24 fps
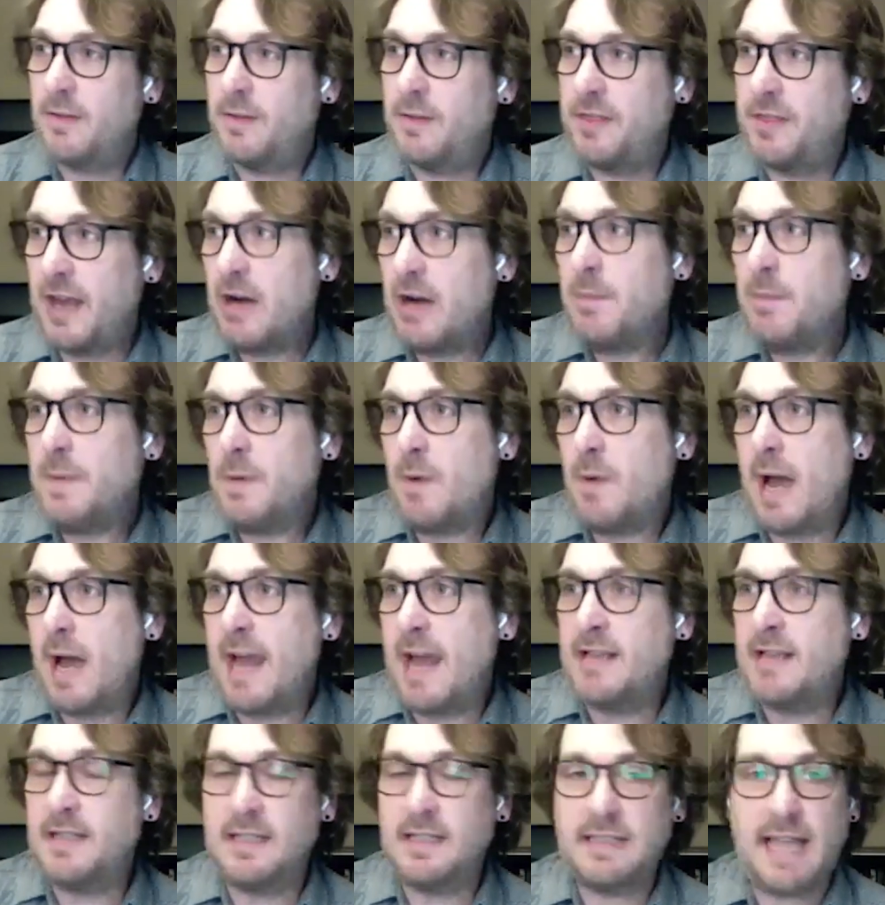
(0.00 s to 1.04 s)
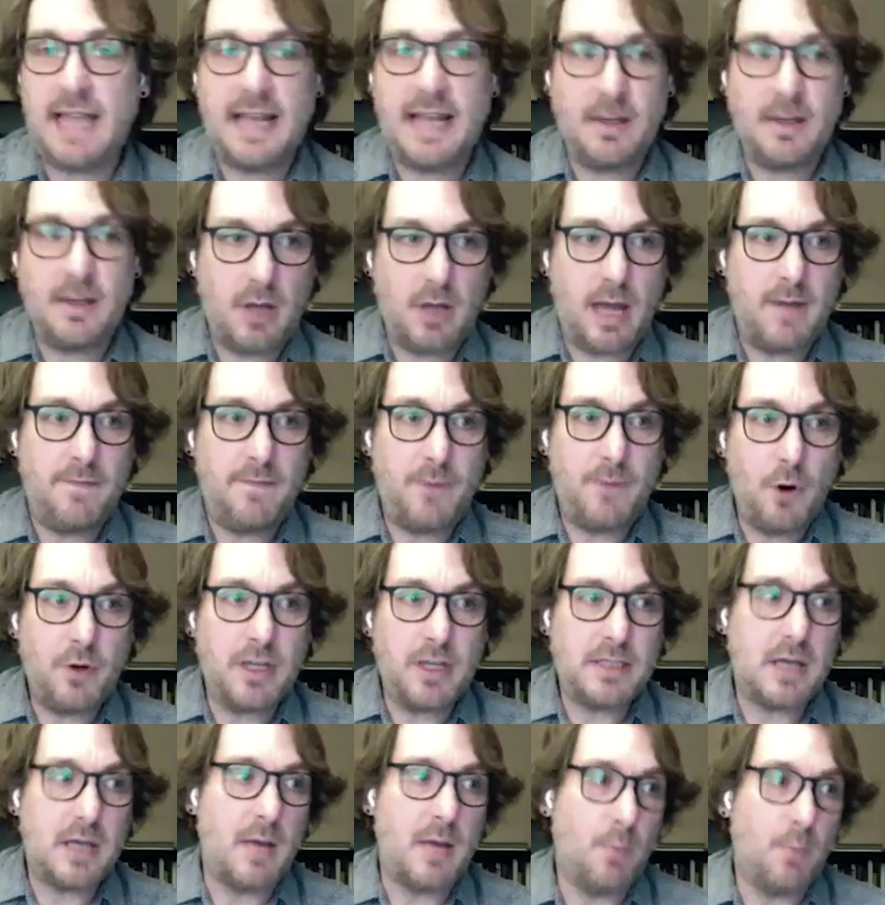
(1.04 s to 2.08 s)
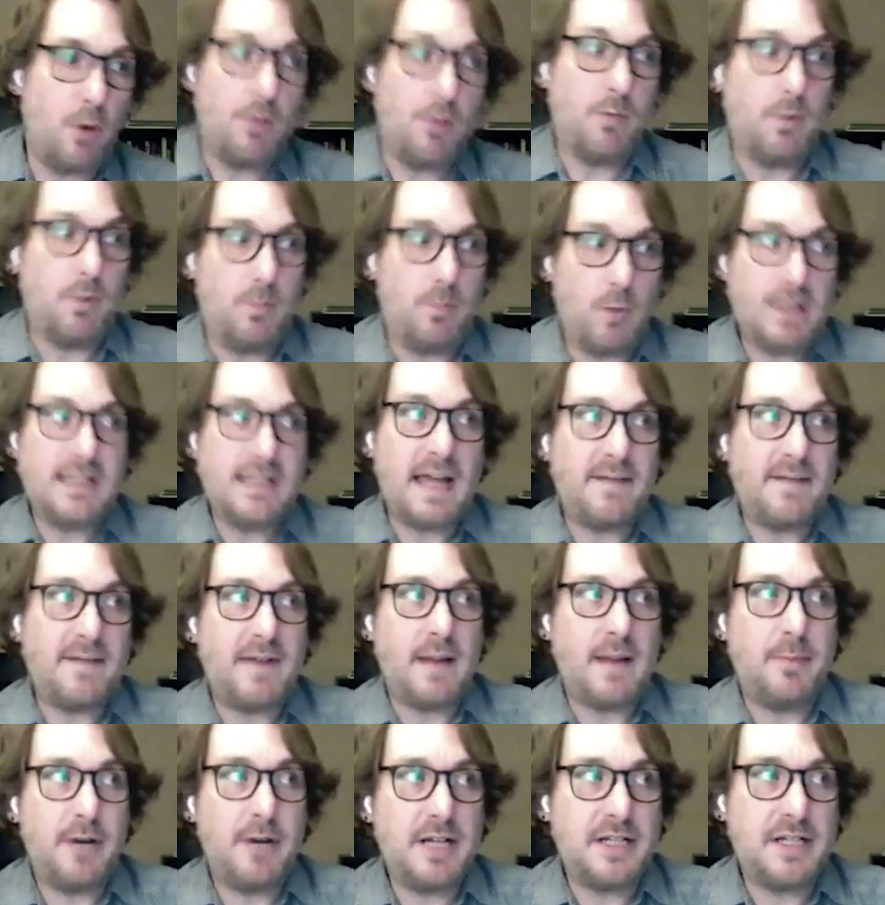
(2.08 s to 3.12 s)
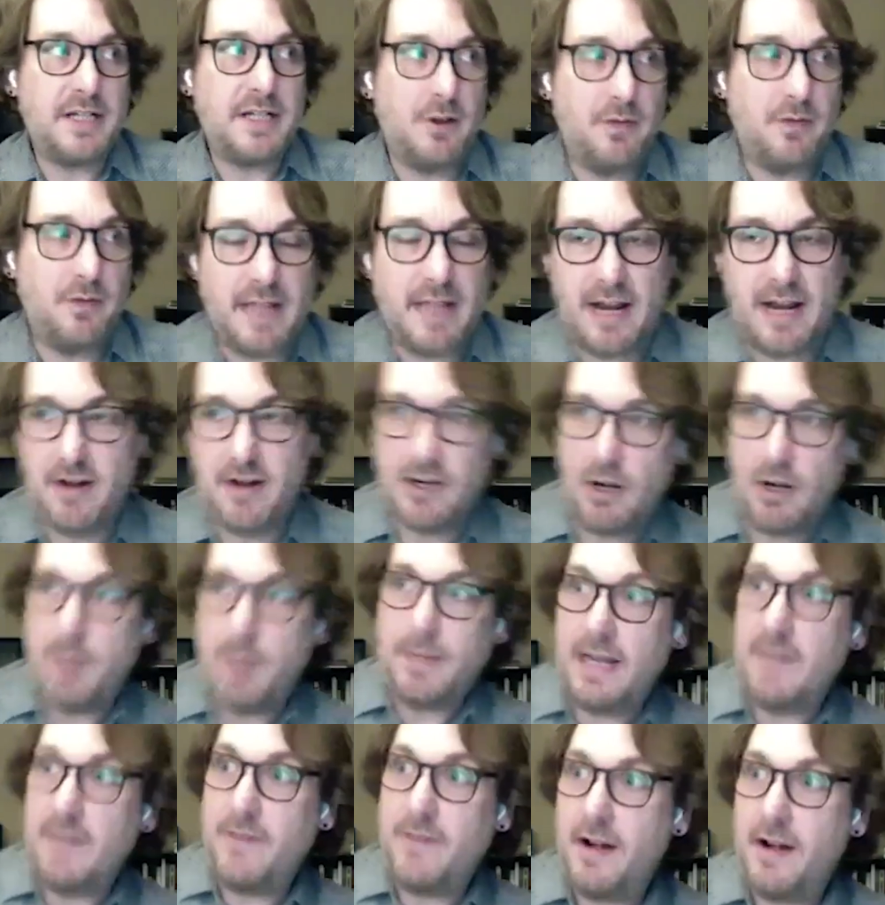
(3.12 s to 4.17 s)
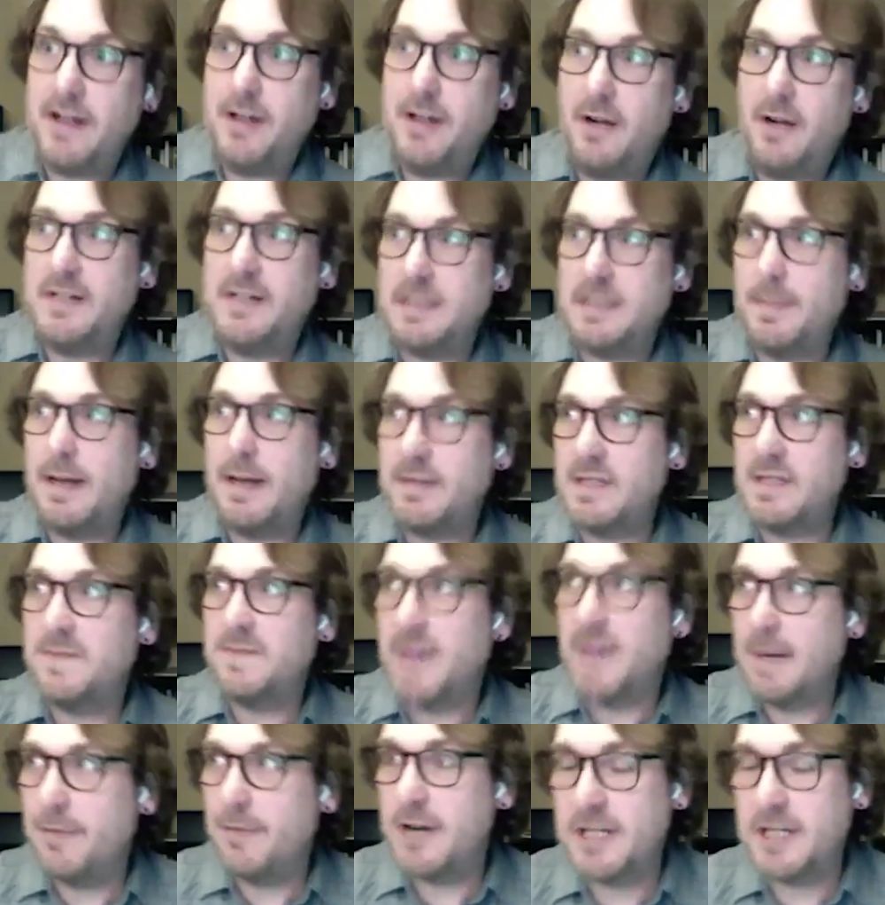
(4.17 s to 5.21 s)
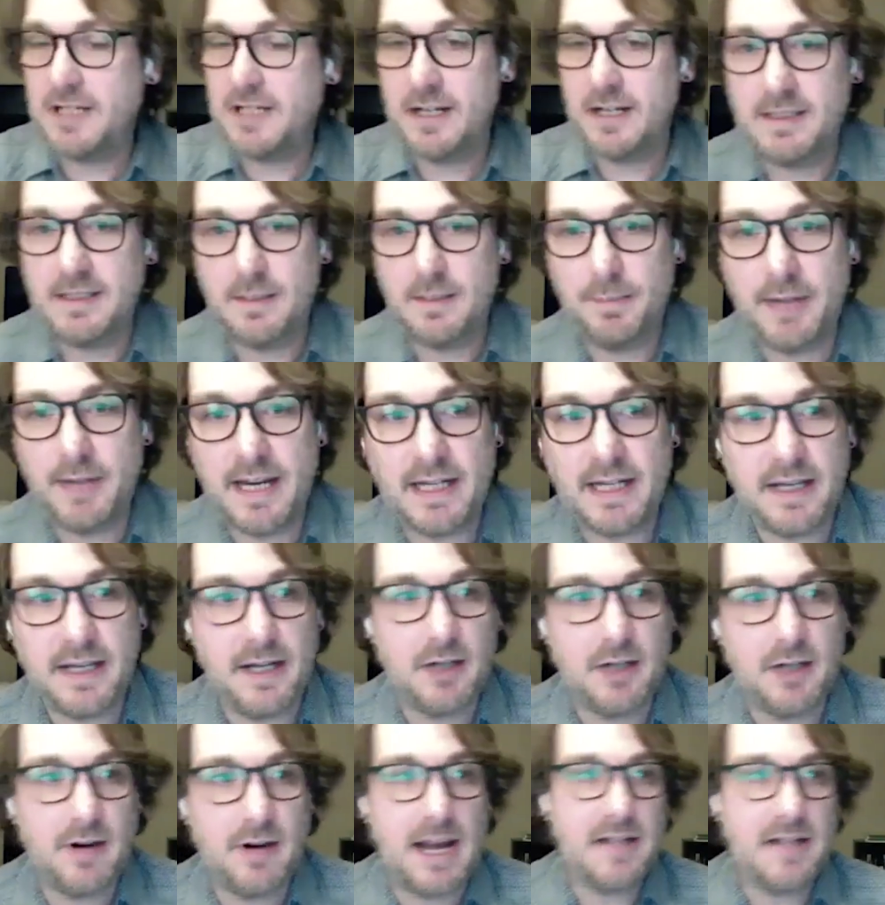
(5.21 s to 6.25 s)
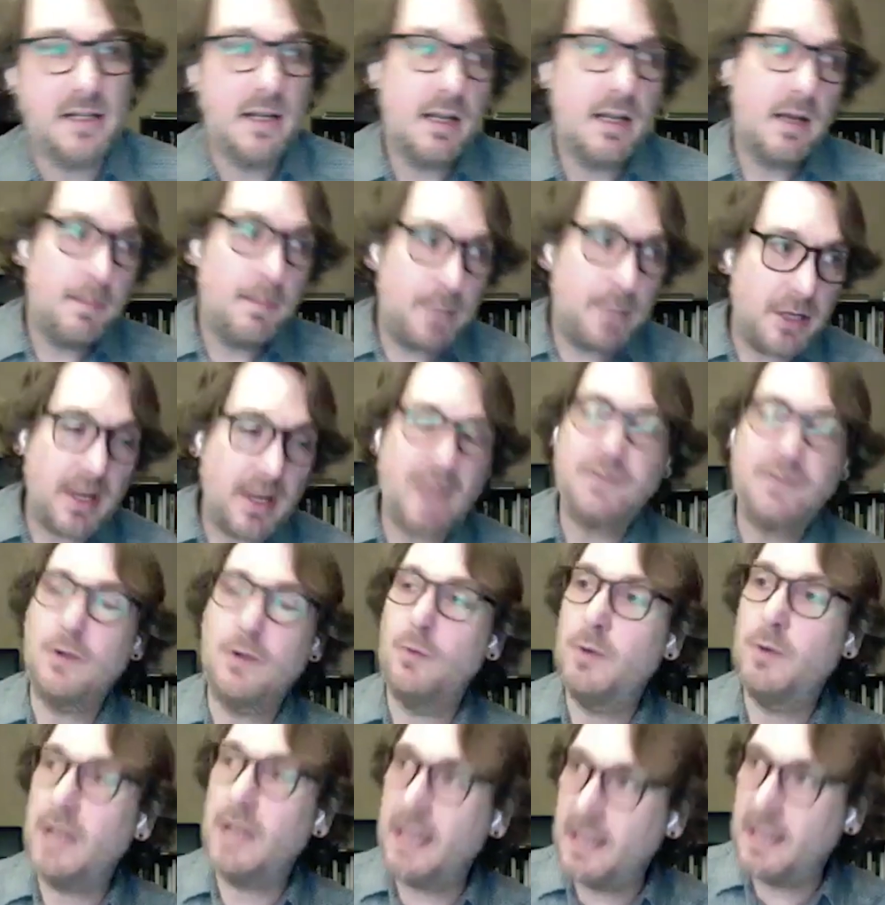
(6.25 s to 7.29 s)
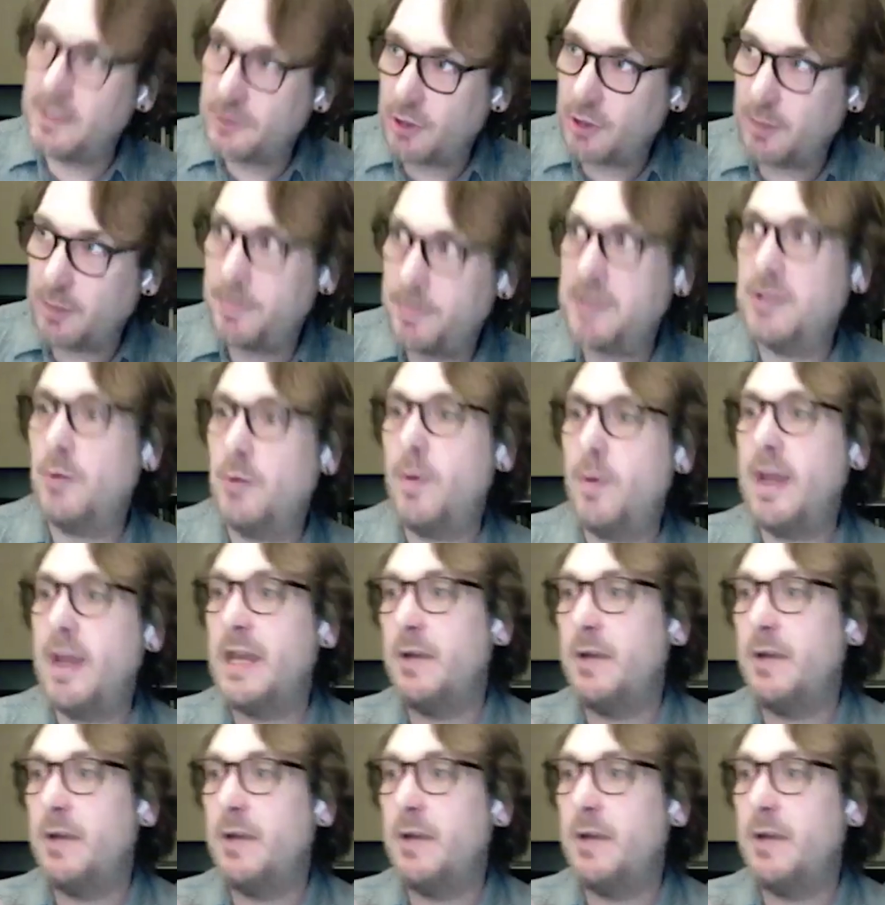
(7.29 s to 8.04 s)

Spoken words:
therapy-wise, it's like you got to focus on, well, what's that vibration over there? I'm getting very nervous about this vibration. Is the plane going to crash? But you have to reinterpret the way